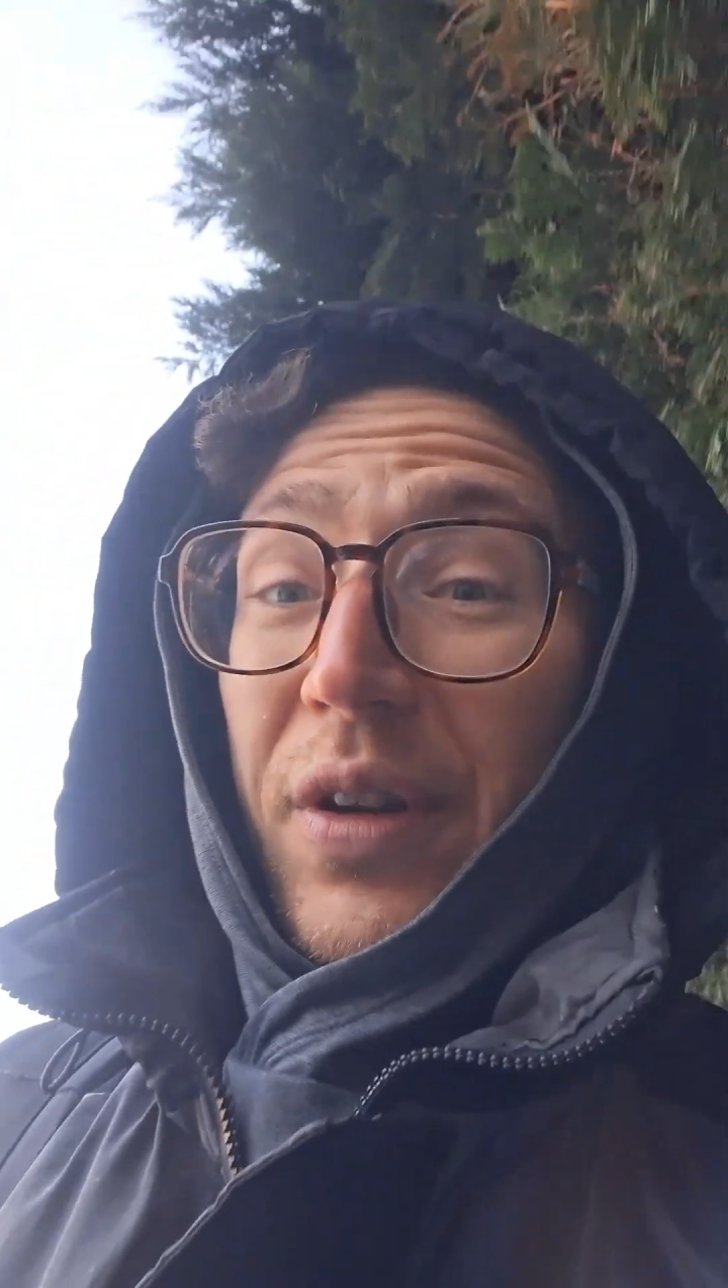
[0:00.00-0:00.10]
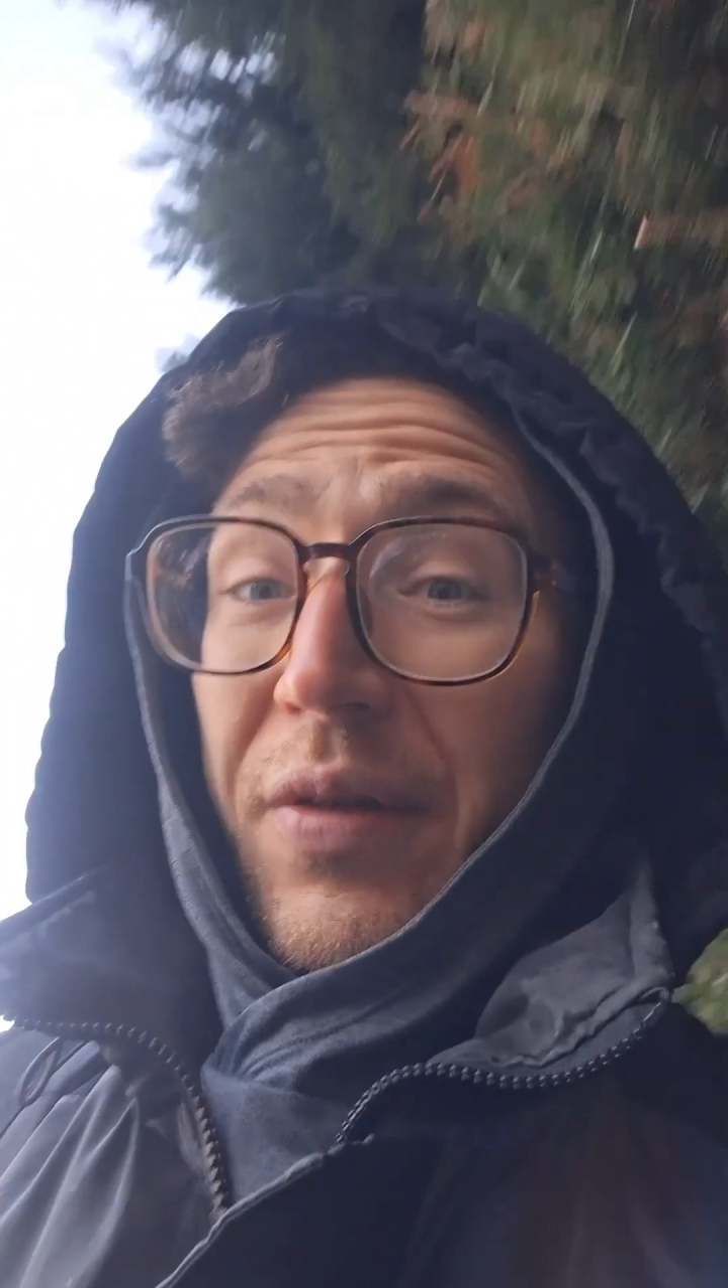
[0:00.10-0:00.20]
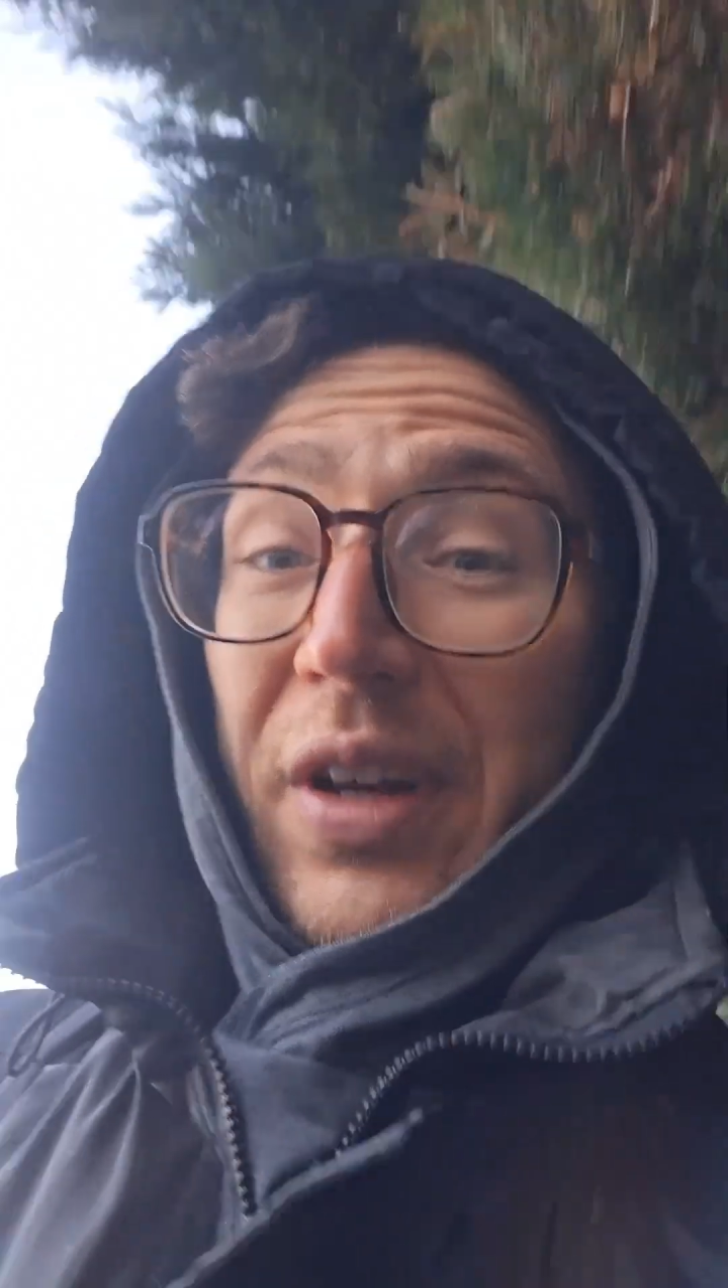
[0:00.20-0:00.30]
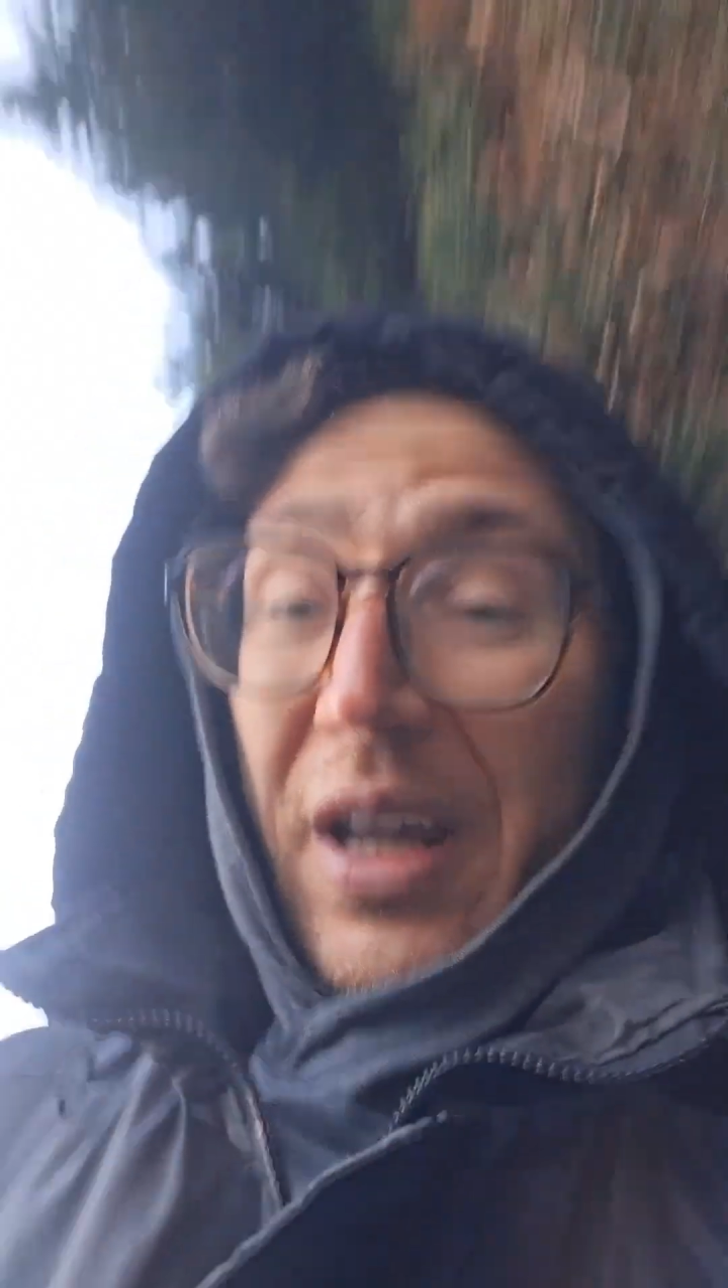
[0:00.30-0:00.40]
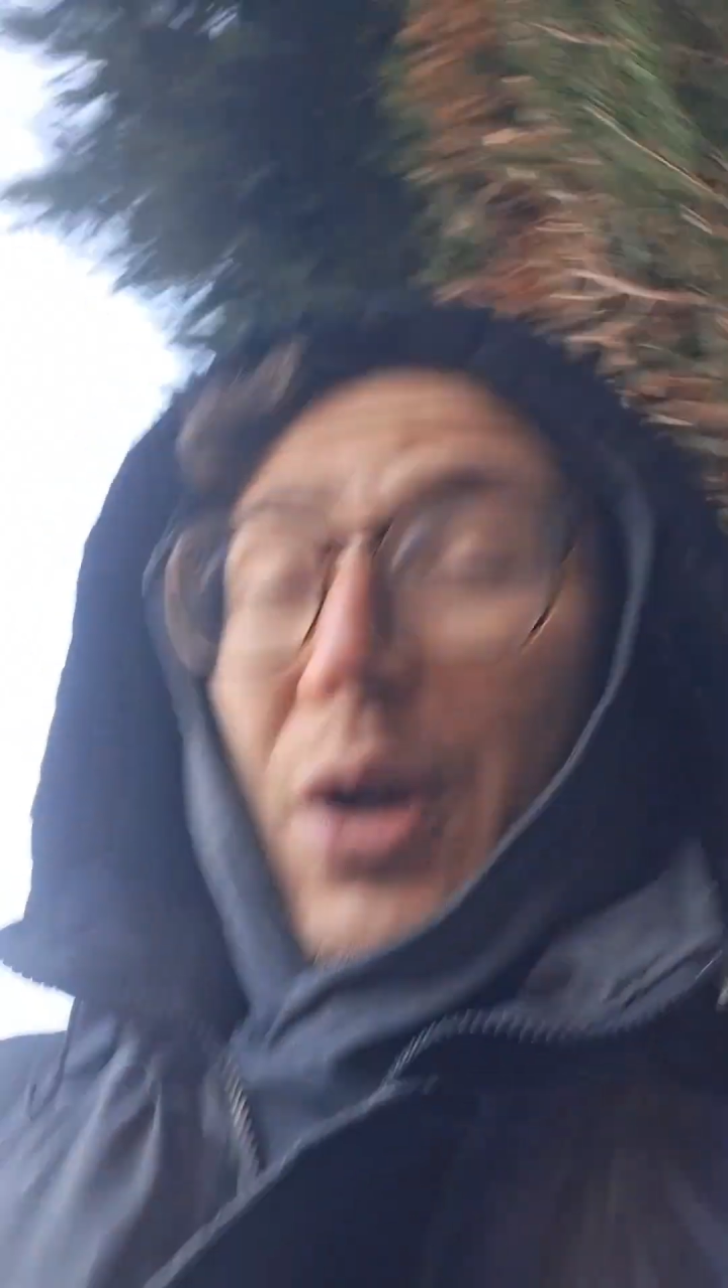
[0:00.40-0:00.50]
if I get a